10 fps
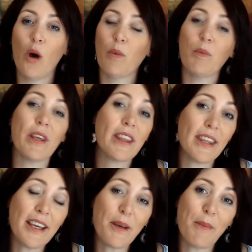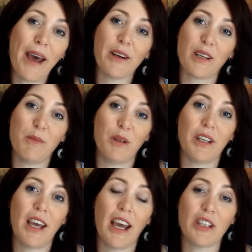When we think about
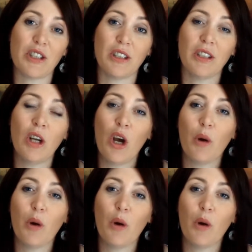communication,